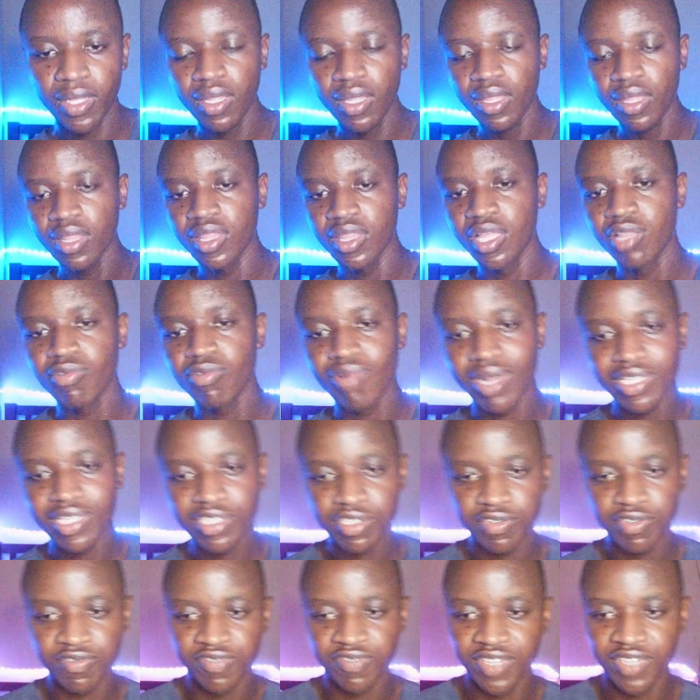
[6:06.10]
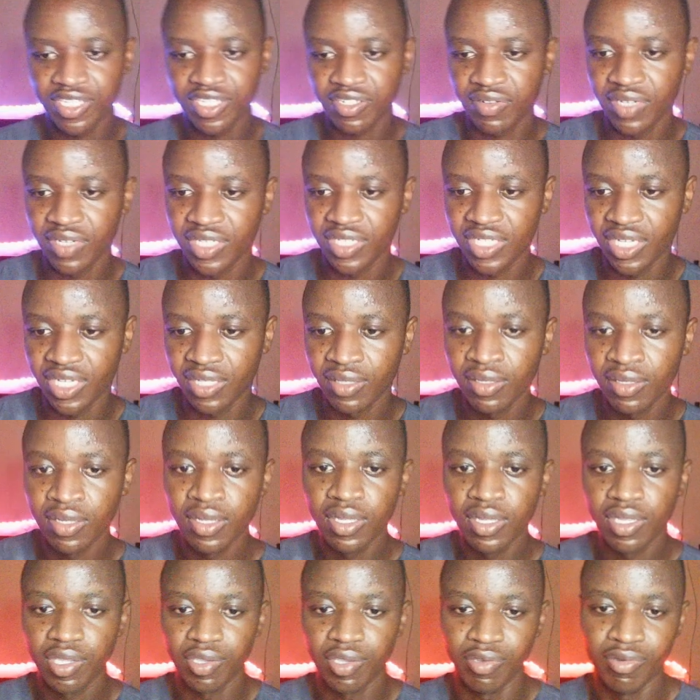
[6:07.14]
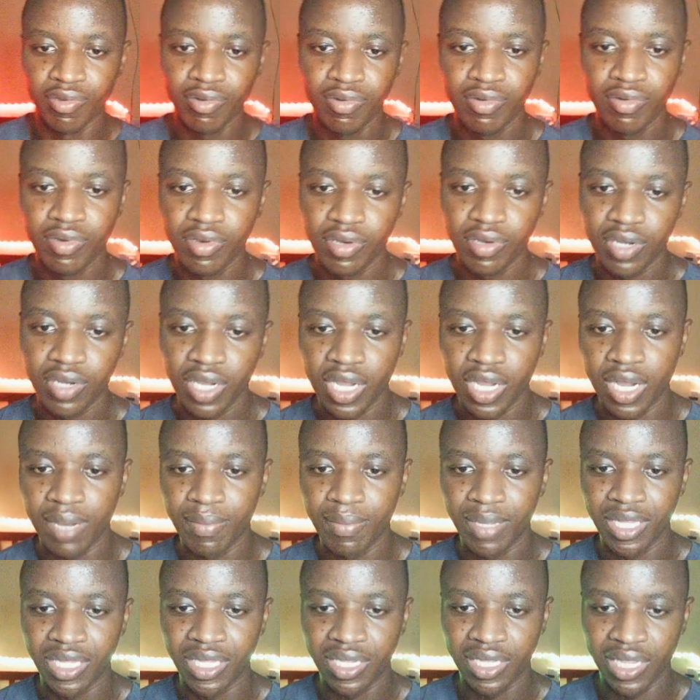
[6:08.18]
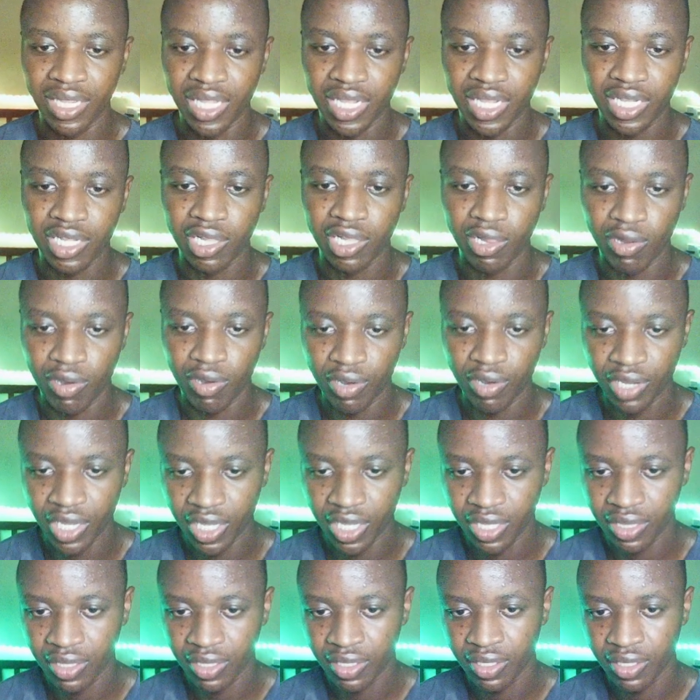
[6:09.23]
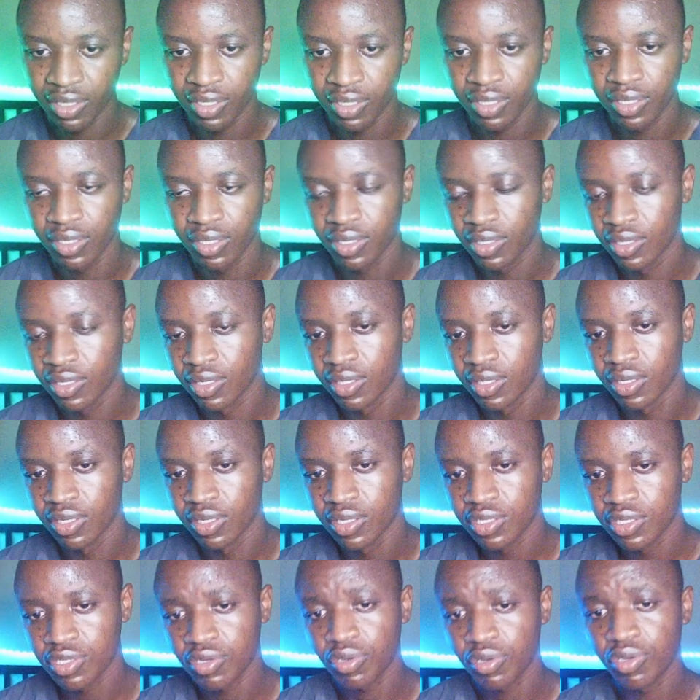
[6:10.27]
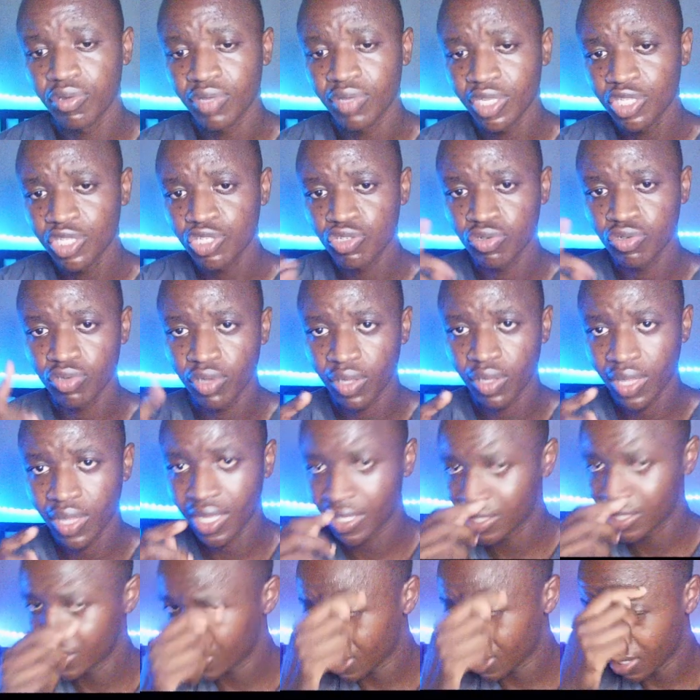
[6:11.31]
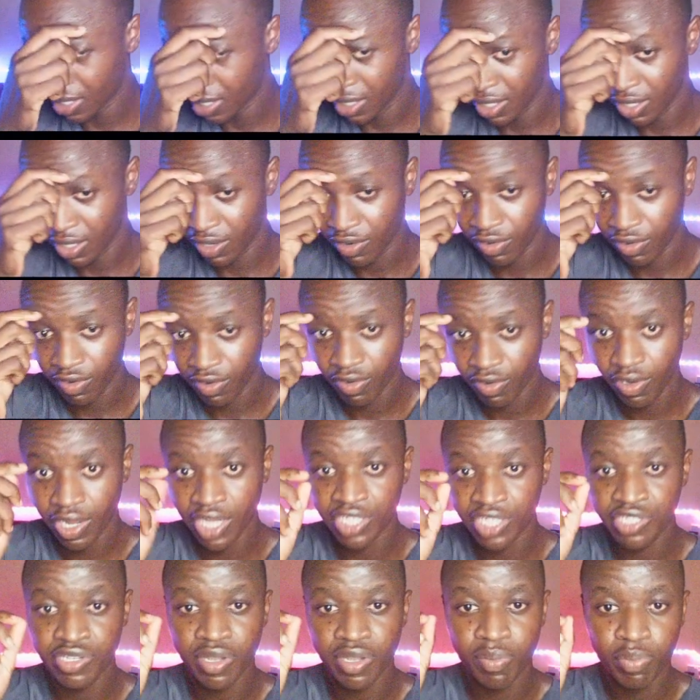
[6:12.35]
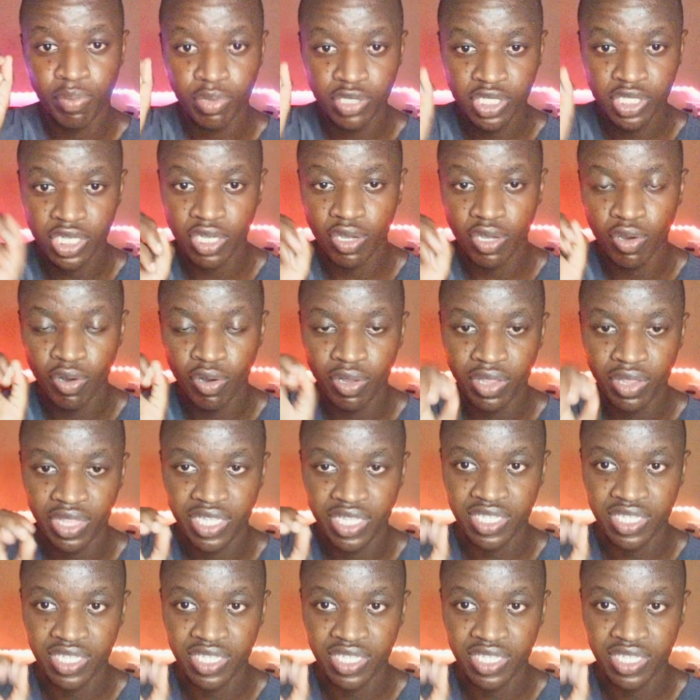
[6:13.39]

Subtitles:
then once you've just written, you come and click login. So you need to know that as you're putting all these